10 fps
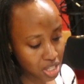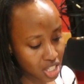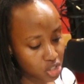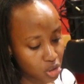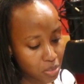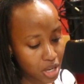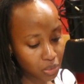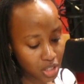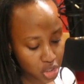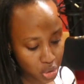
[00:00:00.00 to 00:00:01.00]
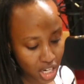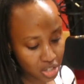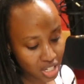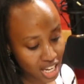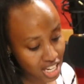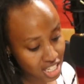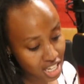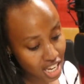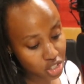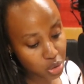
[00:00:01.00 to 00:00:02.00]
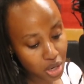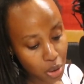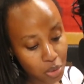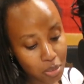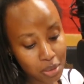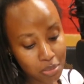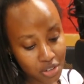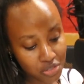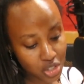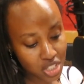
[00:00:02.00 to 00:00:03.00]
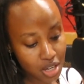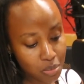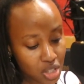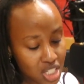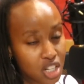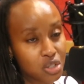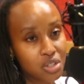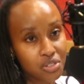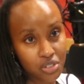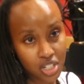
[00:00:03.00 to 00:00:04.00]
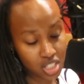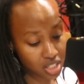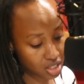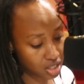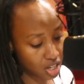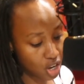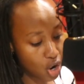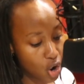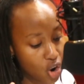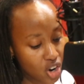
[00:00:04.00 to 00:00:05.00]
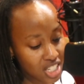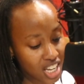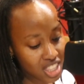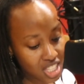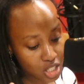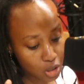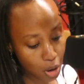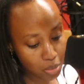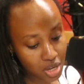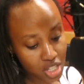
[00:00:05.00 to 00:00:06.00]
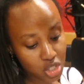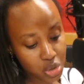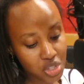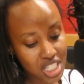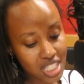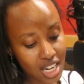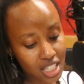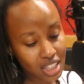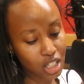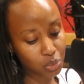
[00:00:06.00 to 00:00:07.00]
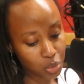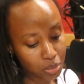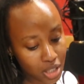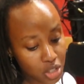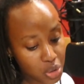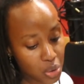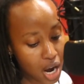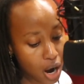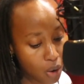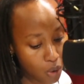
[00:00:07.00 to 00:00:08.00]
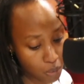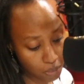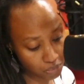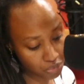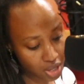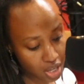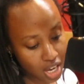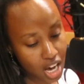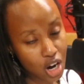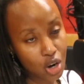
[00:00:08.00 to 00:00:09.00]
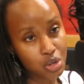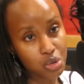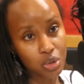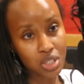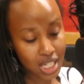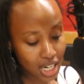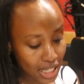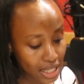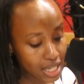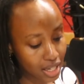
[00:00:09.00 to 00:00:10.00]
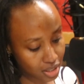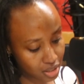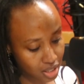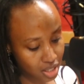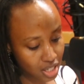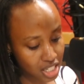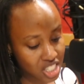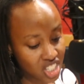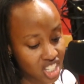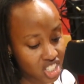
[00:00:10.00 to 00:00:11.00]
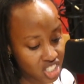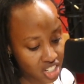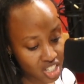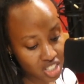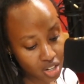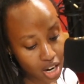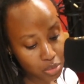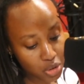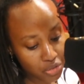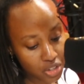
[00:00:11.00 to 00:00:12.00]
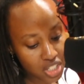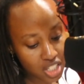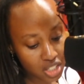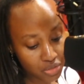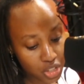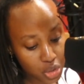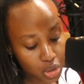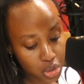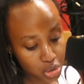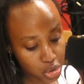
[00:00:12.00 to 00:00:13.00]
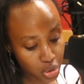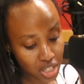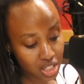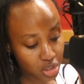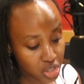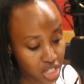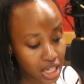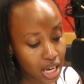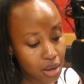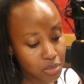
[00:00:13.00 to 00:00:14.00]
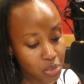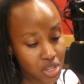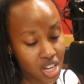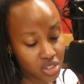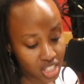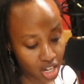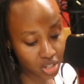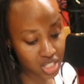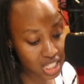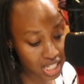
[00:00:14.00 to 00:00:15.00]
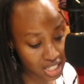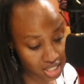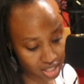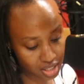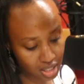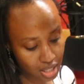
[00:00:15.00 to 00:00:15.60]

me that your men went to Karonaini and took a woman by force and brought her to the forest. Order these comrades to return that woman to her home. Our rules are clear. It is a serious crime to force individuals to join the guerrilla army without their consent.